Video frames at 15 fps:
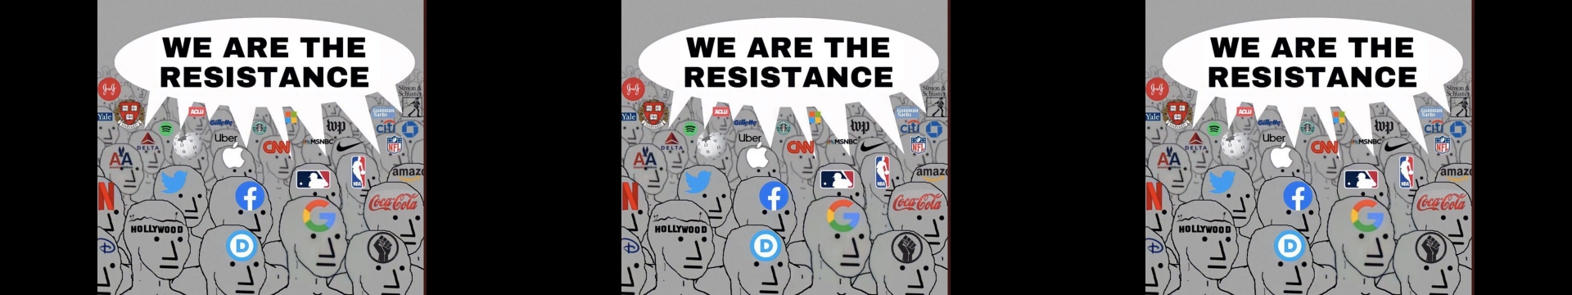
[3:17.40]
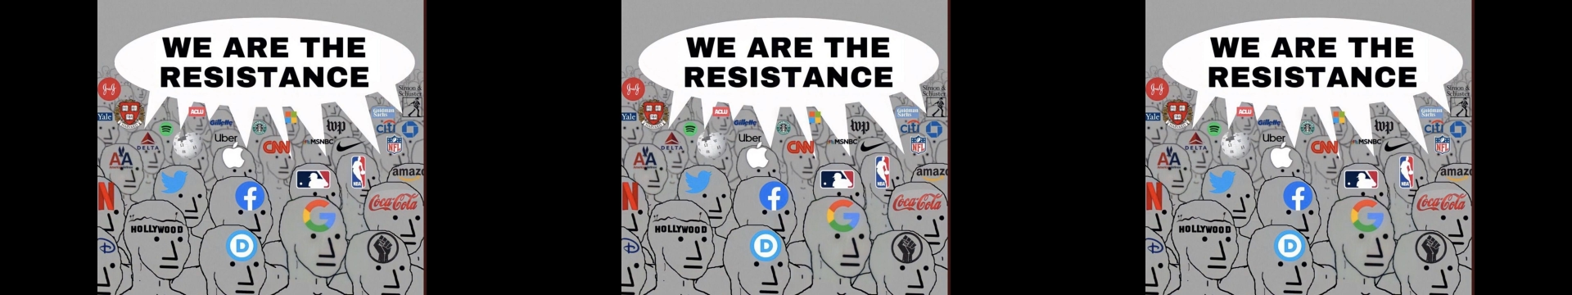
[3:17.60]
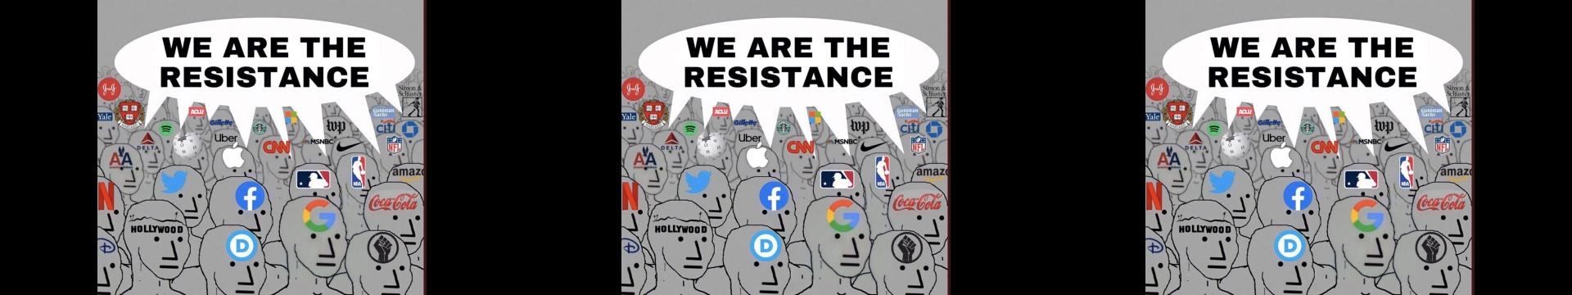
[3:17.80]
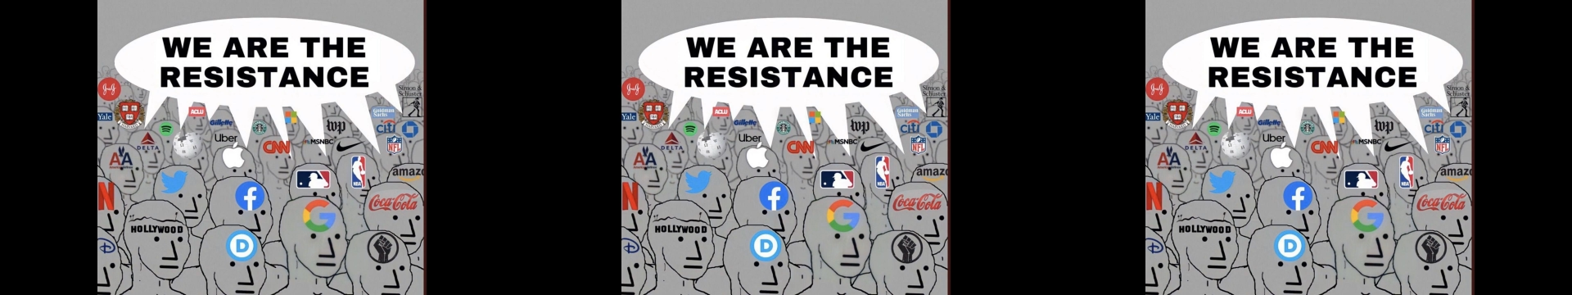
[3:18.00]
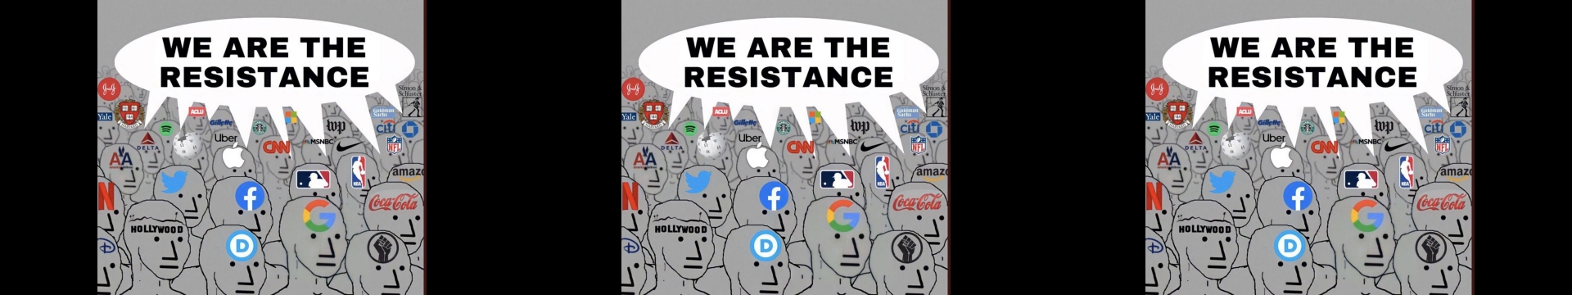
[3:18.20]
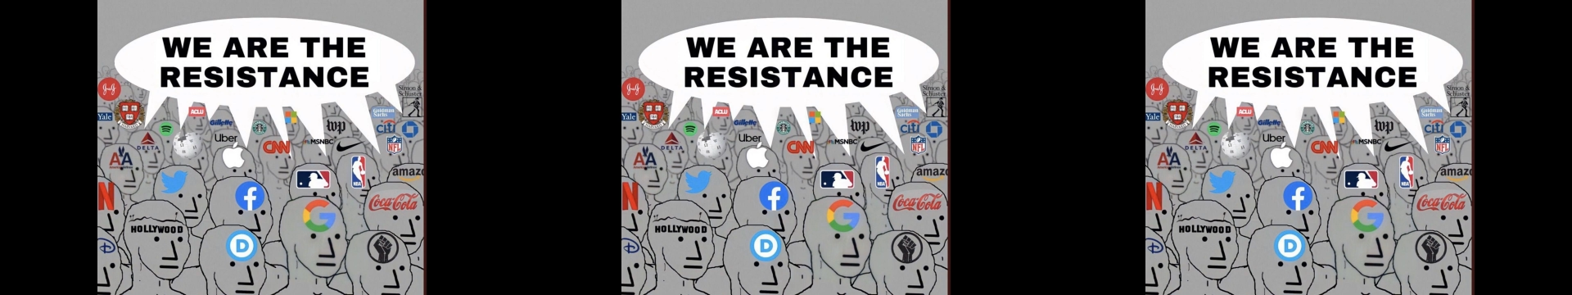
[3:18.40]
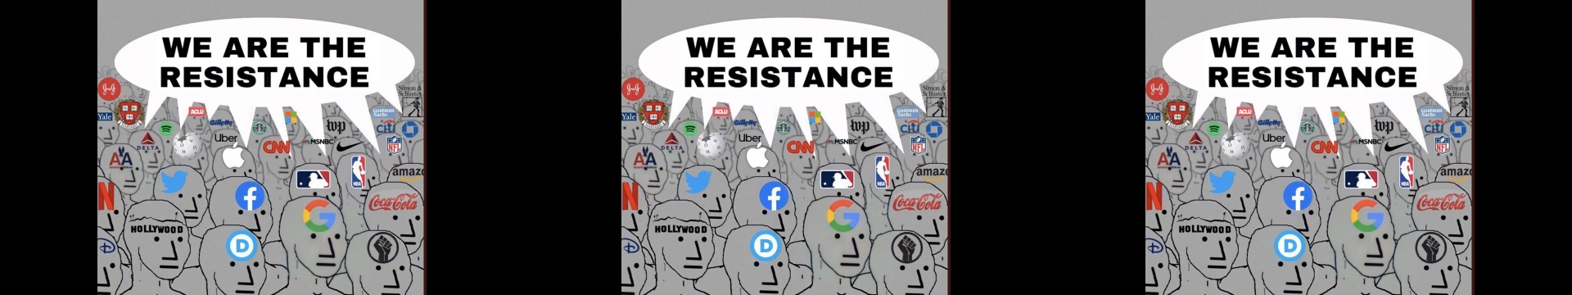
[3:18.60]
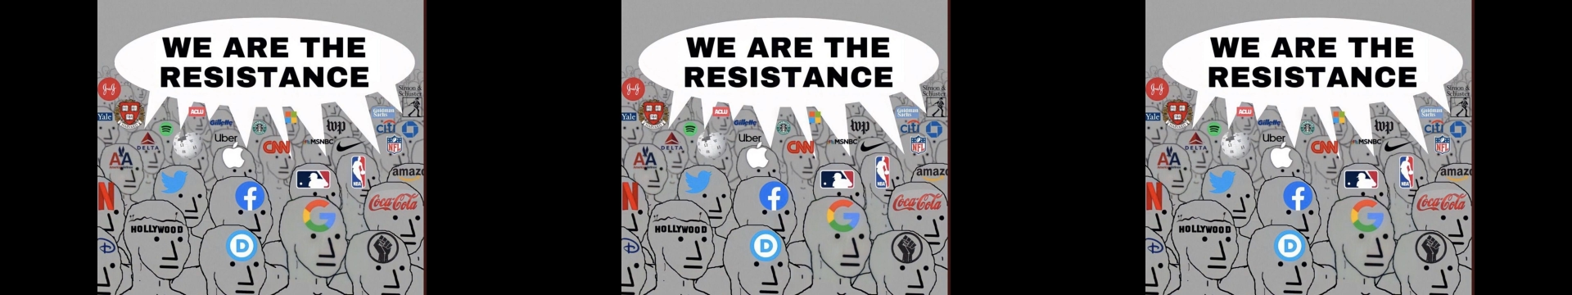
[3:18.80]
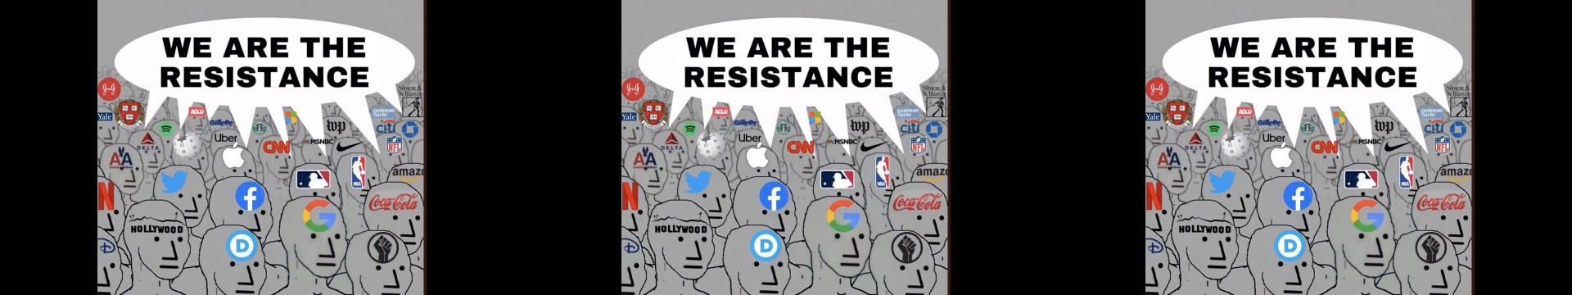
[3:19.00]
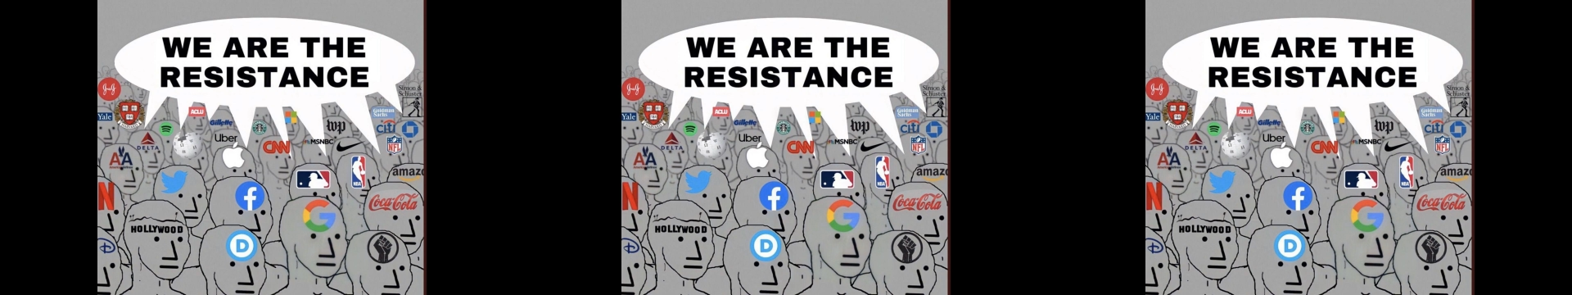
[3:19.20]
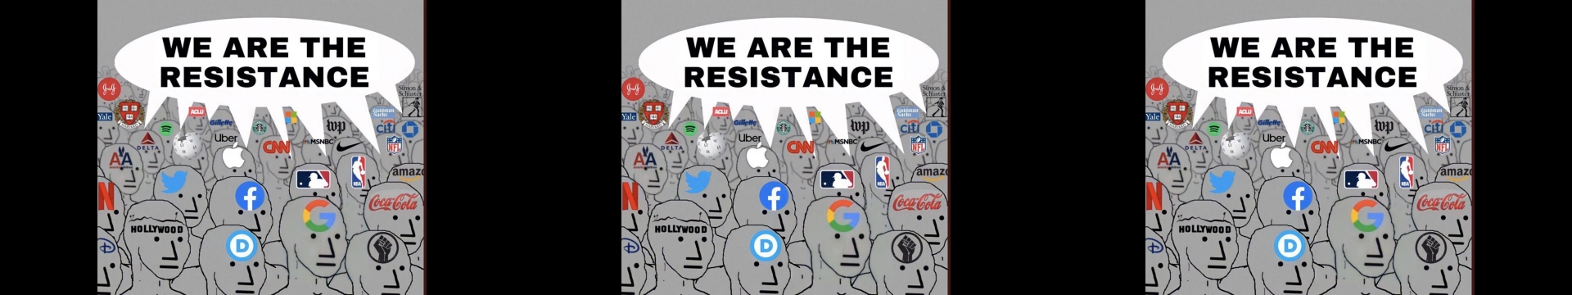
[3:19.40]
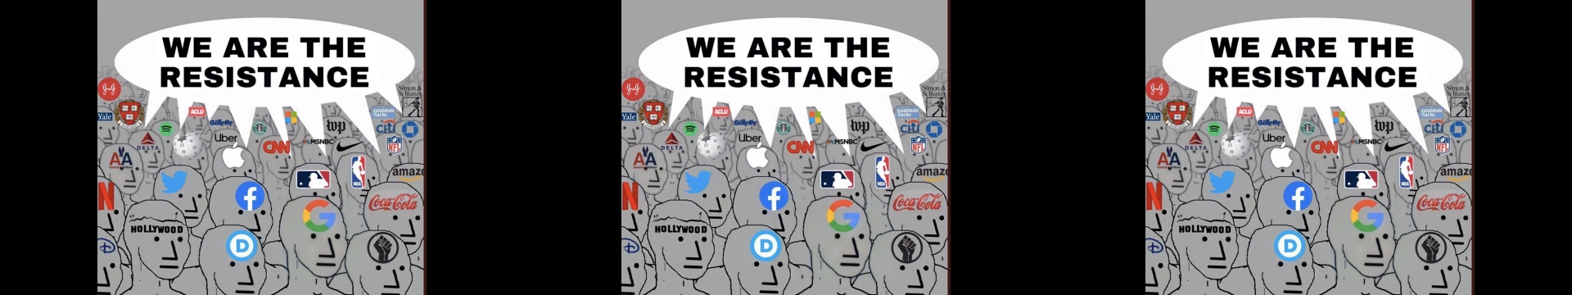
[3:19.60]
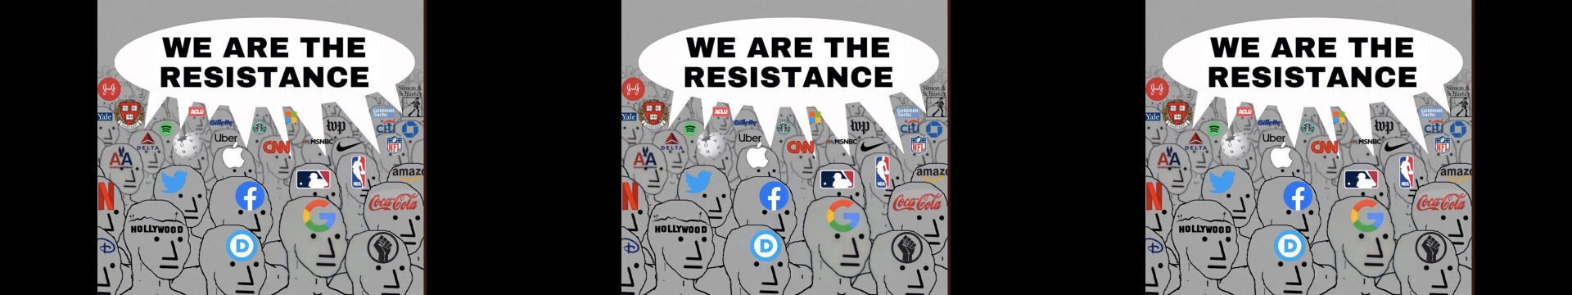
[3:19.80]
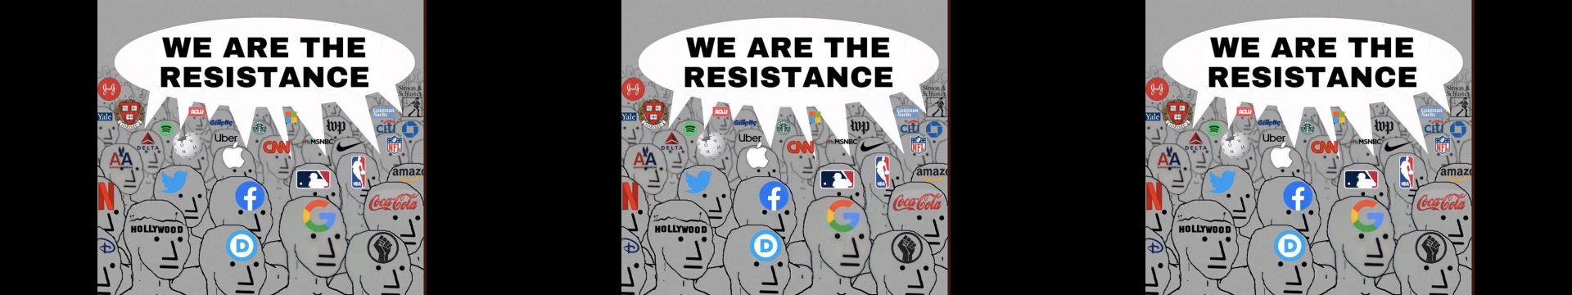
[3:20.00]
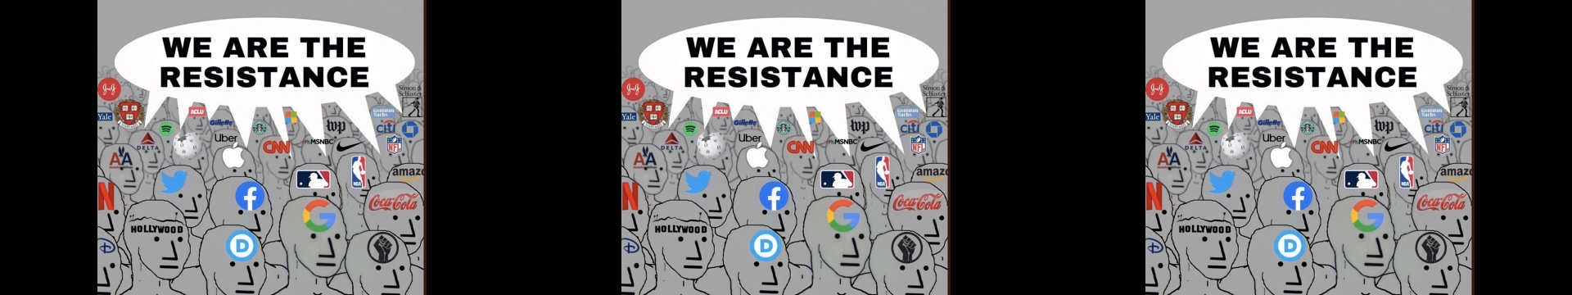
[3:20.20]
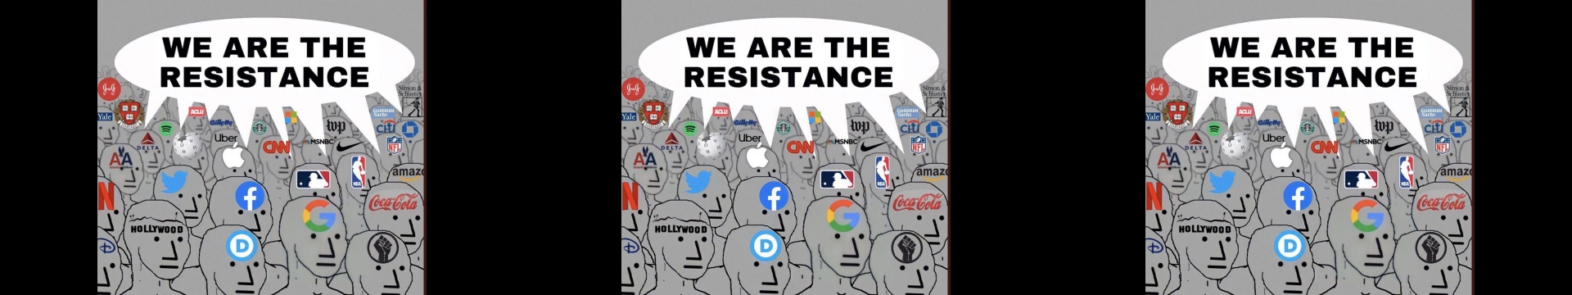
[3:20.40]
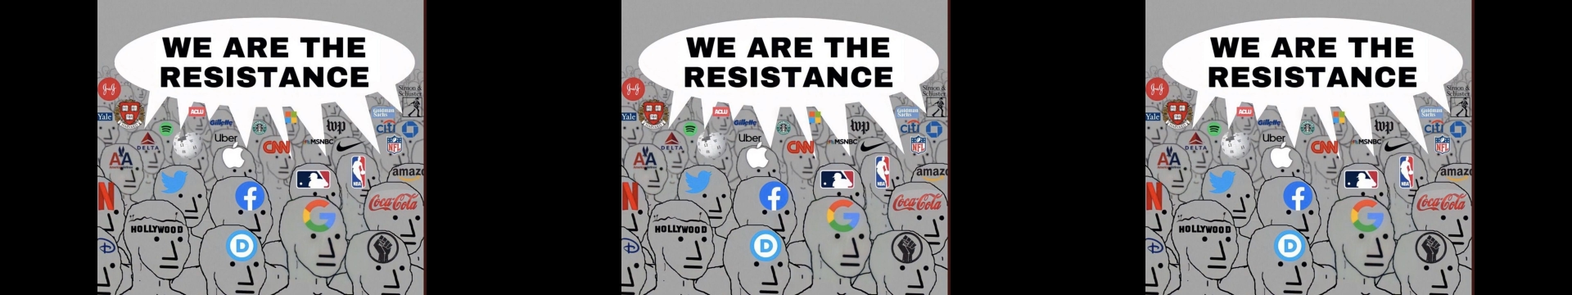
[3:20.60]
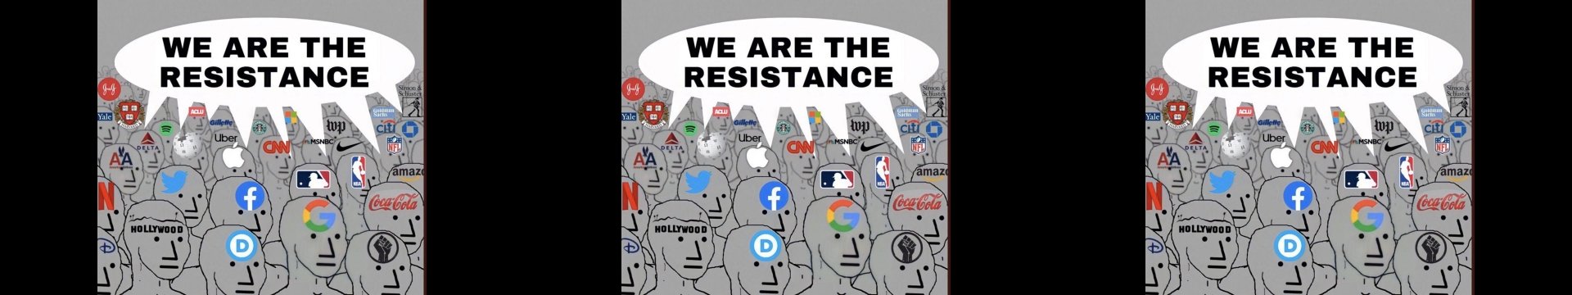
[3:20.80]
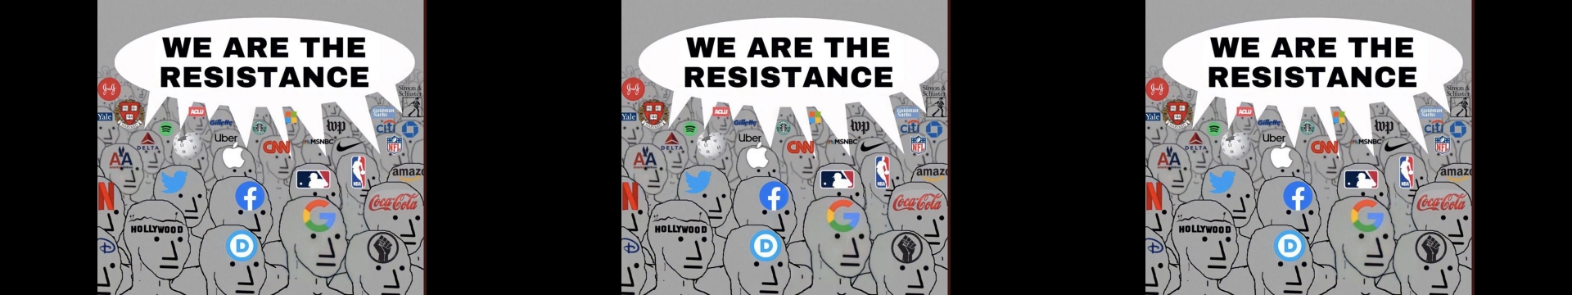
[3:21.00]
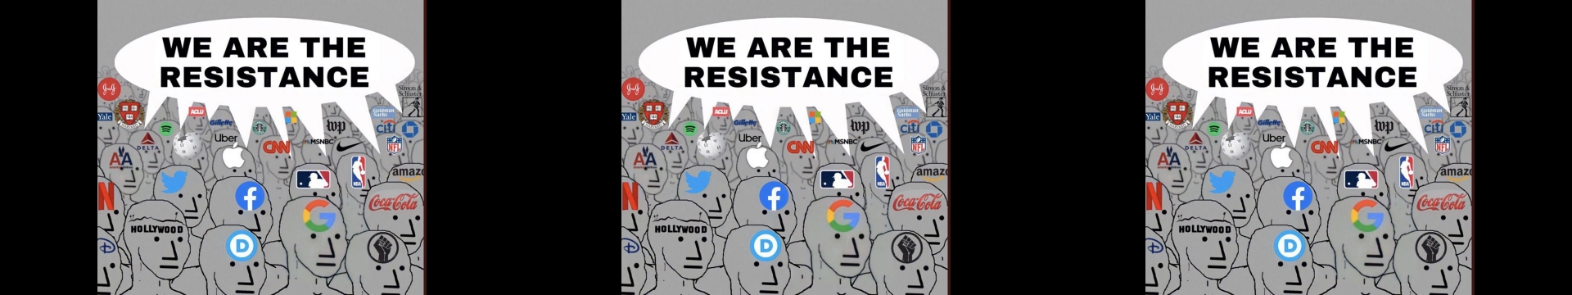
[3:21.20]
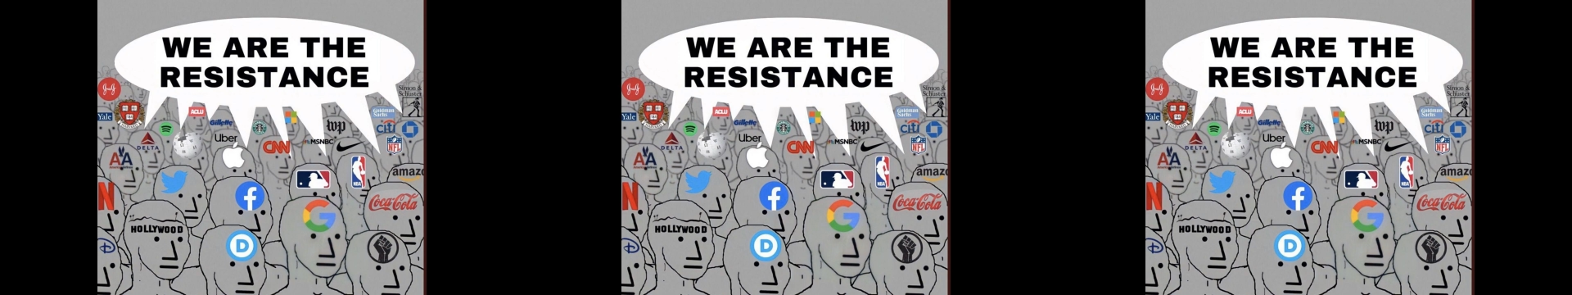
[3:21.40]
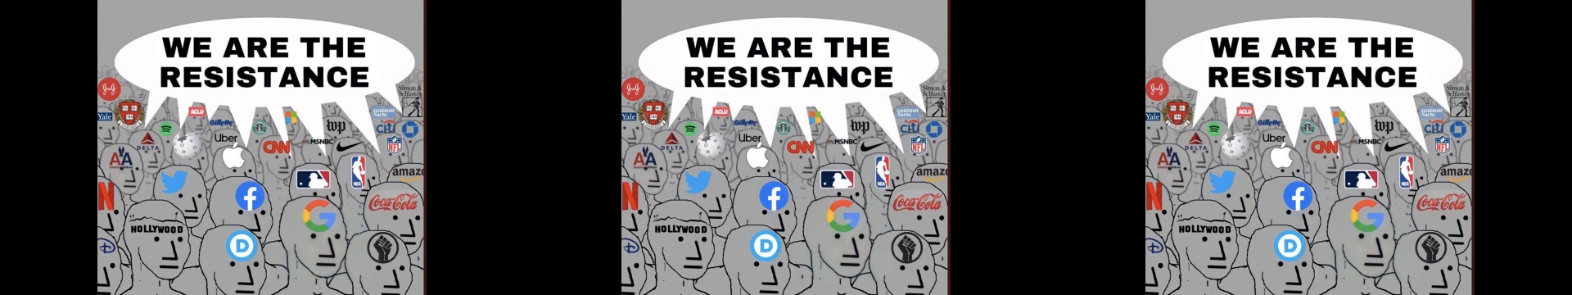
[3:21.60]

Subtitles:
[unreadable: no face in view]